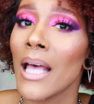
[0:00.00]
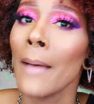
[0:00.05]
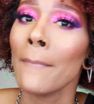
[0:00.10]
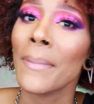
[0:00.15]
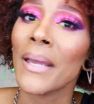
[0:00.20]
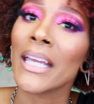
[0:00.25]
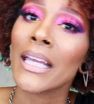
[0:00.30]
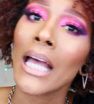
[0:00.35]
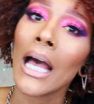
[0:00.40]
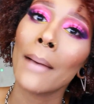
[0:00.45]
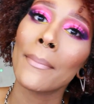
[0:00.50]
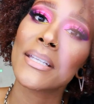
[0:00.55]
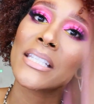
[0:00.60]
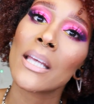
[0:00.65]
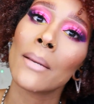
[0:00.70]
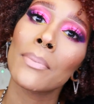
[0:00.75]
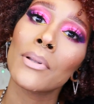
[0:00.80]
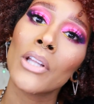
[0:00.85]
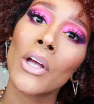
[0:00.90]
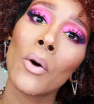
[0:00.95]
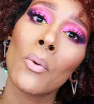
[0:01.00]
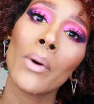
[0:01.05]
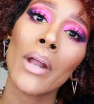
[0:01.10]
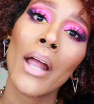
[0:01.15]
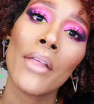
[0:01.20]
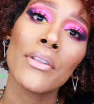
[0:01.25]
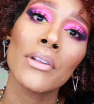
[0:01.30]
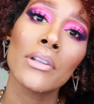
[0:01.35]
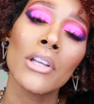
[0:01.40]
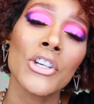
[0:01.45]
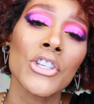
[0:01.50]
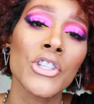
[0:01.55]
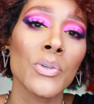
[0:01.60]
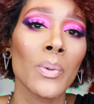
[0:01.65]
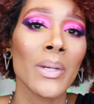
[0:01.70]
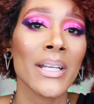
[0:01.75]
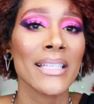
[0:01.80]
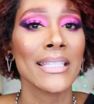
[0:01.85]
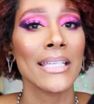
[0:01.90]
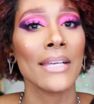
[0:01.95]
up and comment down below what other looks
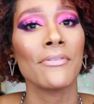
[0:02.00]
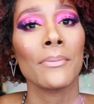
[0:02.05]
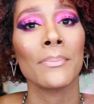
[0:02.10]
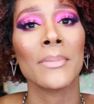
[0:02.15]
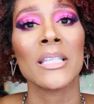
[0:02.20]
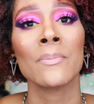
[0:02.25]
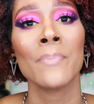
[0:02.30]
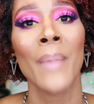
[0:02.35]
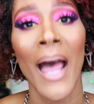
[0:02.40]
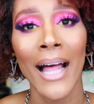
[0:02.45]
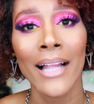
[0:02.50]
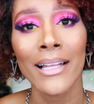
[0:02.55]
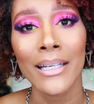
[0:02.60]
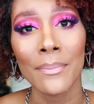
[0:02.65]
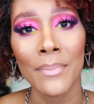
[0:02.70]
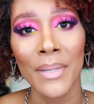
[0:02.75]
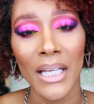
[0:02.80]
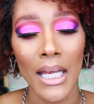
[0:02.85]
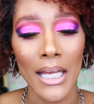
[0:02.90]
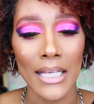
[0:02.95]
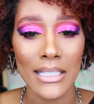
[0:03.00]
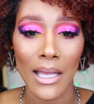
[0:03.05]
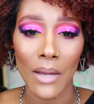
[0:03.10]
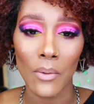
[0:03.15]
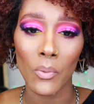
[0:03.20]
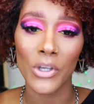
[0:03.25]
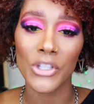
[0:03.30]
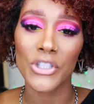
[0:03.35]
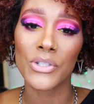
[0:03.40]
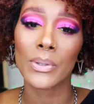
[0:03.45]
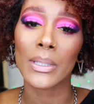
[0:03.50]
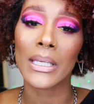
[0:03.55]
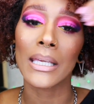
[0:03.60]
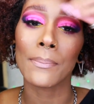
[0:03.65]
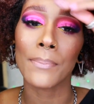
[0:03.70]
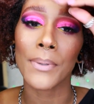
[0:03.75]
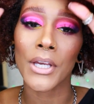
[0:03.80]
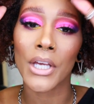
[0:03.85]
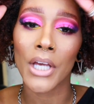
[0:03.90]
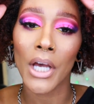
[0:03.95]
you want to see from this palette because I want to
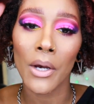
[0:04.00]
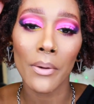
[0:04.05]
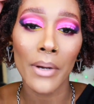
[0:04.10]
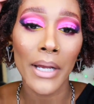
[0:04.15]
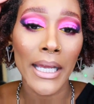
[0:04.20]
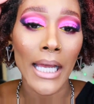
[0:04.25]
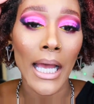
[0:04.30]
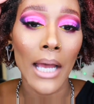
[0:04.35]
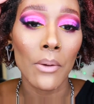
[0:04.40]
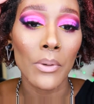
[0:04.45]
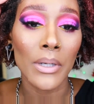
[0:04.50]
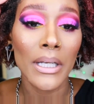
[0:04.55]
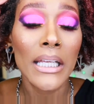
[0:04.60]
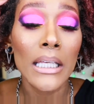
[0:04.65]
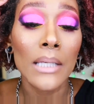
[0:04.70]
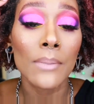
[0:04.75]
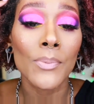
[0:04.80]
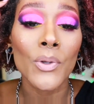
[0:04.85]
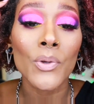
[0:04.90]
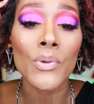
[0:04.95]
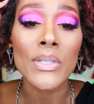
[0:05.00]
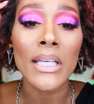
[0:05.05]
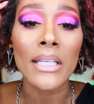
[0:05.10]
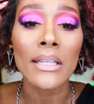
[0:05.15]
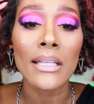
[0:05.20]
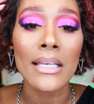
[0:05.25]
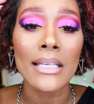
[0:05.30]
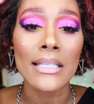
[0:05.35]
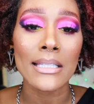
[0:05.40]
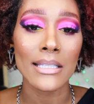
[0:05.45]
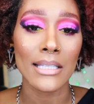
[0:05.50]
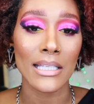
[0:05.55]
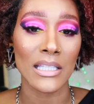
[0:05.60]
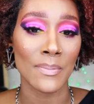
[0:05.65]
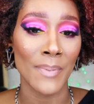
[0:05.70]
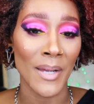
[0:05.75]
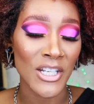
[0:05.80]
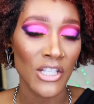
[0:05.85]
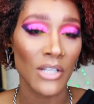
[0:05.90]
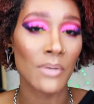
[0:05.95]
keep it going. I want to keep using this,
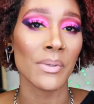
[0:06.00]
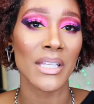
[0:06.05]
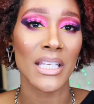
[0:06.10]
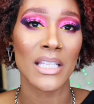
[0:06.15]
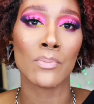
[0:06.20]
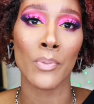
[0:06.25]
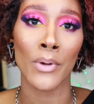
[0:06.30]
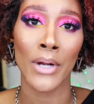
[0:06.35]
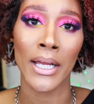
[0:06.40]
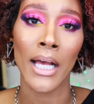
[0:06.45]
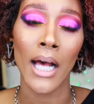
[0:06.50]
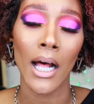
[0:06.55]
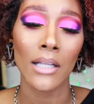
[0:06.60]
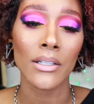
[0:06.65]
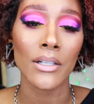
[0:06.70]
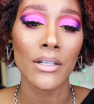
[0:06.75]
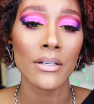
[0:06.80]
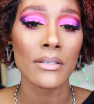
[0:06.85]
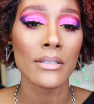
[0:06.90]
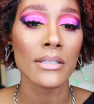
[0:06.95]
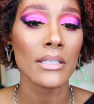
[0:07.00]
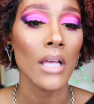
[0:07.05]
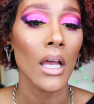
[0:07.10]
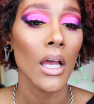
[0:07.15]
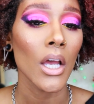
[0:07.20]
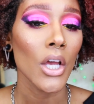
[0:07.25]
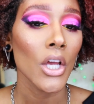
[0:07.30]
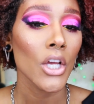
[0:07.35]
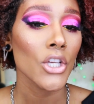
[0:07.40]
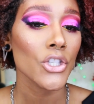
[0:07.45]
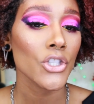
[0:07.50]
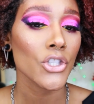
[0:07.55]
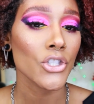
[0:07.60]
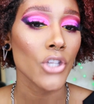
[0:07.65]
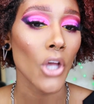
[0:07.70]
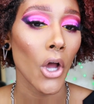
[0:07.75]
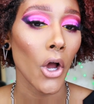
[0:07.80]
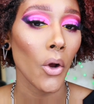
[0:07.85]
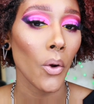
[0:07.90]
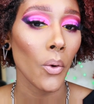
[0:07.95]
especially with these bright colors.
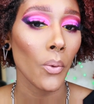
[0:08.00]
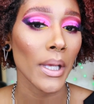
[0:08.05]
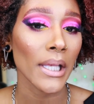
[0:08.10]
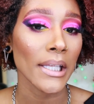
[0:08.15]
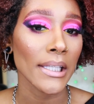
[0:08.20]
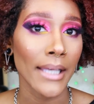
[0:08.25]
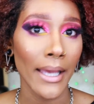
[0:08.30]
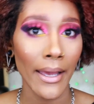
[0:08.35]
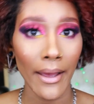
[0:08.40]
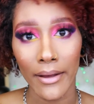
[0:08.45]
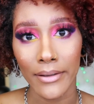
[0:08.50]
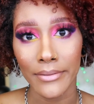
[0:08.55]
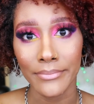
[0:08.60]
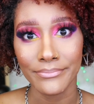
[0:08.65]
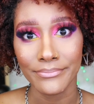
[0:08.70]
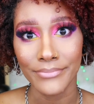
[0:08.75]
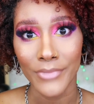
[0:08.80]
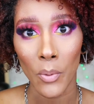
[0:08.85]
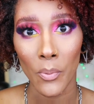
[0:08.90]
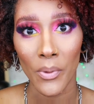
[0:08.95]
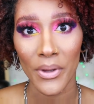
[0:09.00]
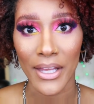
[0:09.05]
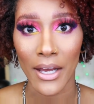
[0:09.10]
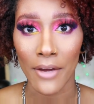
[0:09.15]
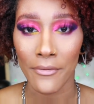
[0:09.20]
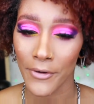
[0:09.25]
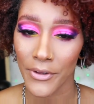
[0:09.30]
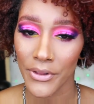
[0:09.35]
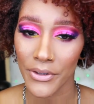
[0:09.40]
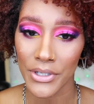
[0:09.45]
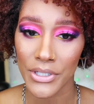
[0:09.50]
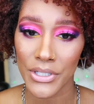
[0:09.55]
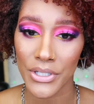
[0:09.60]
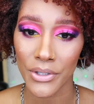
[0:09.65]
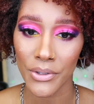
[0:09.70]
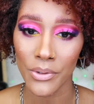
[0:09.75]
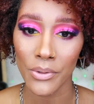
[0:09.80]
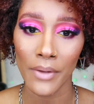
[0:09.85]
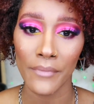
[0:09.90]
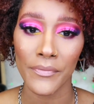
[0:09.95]
So yeah, without further
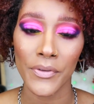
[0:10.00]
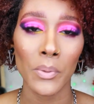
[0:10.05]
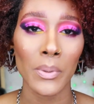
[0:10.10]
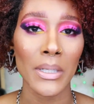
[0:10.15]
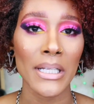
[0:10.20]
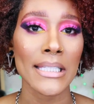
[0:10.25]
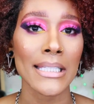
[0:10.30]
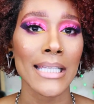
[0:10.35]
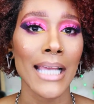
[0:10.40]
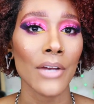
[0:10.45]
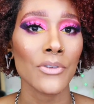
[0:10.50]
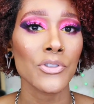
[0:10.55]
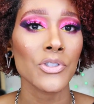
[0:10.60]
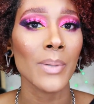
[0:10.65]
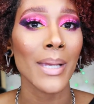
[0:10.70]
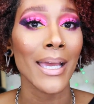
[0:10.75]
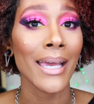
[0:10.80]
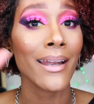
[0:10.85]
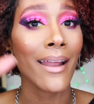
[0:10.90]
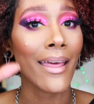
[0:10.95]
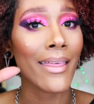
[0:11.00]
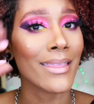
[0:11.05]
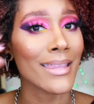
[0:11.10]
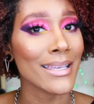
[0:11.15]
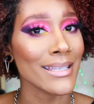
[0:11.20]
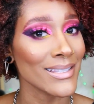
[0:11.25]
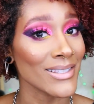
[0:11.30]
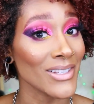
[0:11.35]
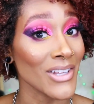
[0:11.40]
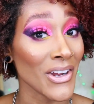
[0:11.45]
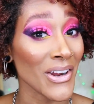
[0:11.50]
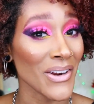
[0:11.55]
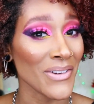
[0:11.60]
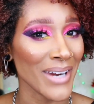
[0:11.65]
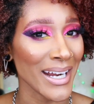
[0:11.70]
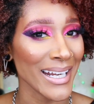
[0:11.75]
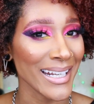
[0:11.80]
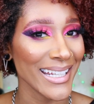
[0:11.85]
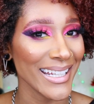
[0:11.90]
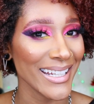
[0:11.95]
ado, if you want to see how to get this look
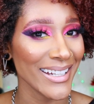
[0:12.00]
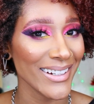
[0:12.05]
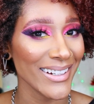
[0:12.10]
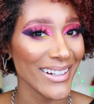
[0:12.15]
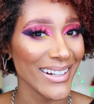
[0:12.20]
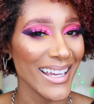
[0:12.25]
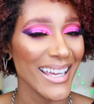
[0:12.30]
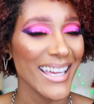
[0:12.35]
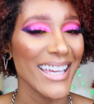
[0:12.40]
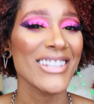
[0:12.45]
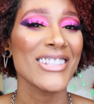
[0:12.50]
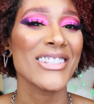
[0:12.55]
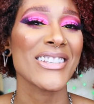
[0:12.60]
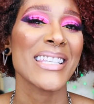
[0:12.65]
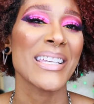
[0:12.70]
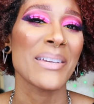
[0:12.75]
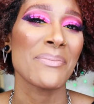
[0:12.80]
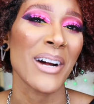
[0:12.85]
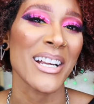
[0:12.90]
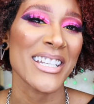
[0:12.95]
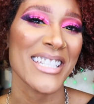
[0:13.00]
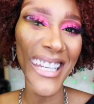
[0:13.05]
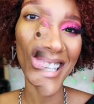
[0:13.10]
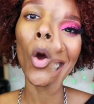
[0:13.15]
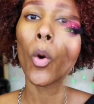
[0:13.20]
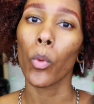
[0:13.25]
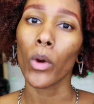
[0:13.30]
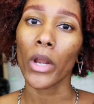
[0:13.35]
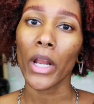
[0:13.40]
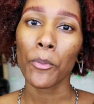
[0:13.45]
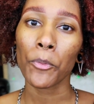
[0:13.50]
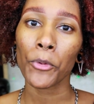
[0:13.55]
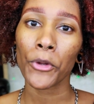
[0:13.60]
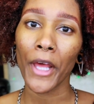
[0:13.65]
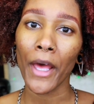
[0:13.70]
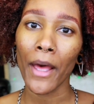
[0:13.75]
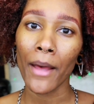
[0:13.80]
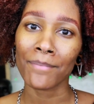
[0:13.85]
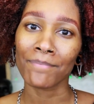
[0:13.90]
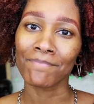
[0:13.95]
right here, just keep watching. What up,
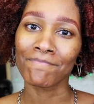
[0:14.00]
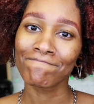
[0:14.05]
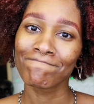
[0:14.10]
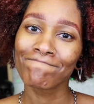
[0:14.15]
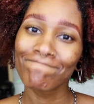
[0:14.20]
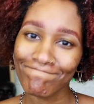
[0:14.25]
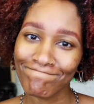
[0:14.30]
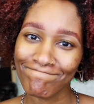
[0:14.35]
what up?